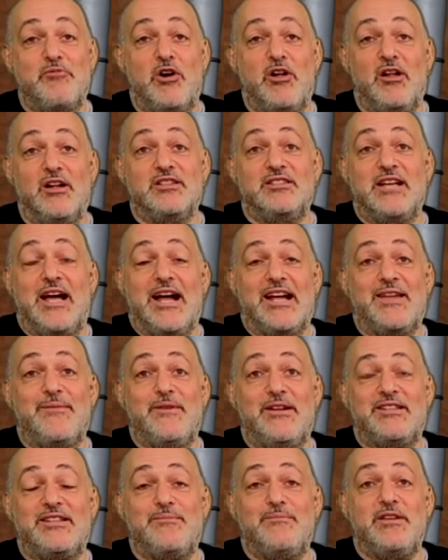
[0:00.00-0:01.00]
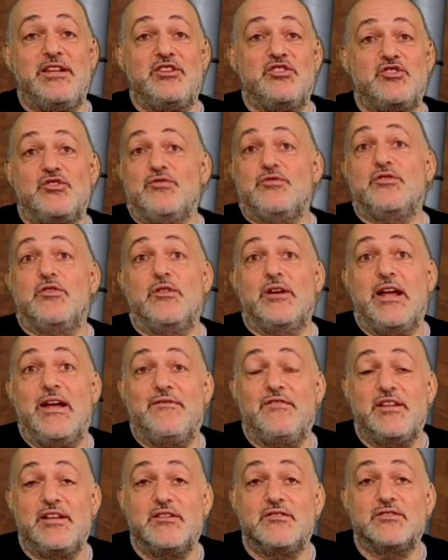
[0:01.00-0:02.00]
Undocumented means you don't have
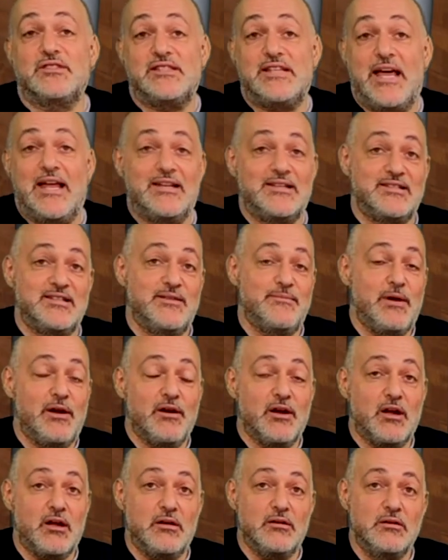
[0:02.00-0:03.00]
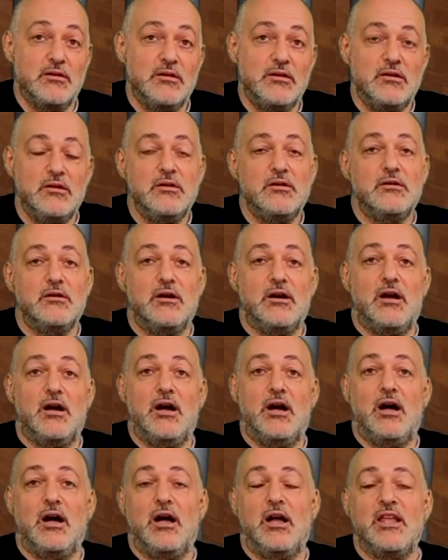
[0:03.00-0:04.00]
legal status in America.
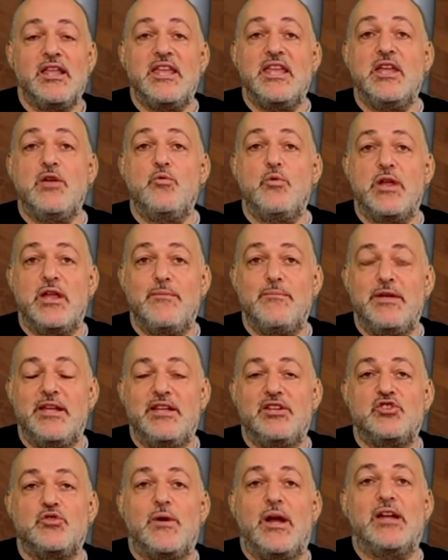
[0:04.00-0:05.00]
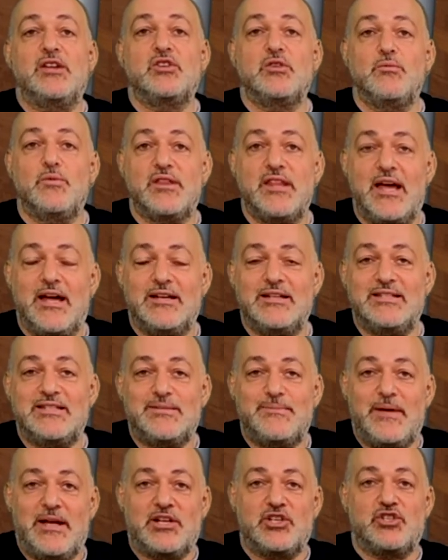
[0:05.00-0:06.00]
EWI means you entered without
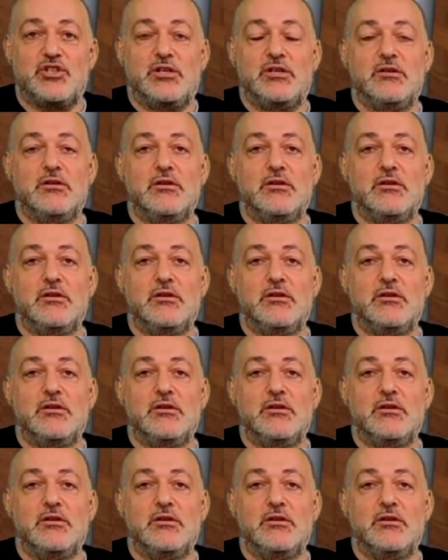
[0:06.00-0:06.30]
inspection.